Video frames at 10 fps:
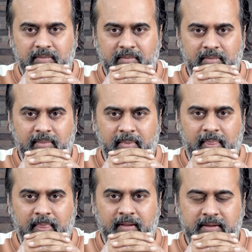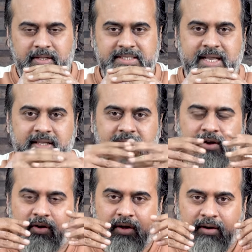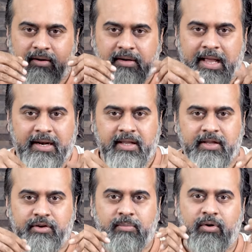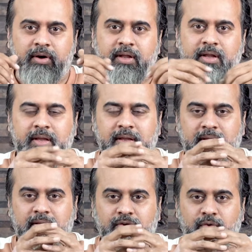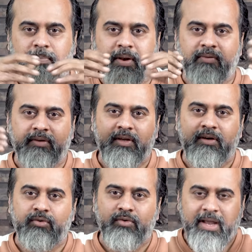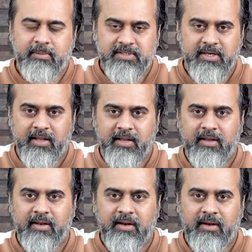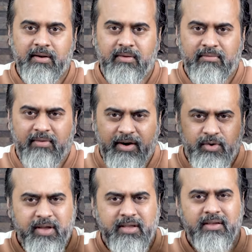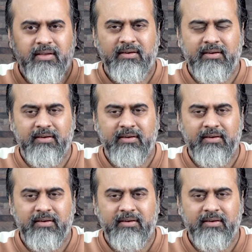Hmm? There is another organ dangling in your body, you play with it two times a day, why do I care?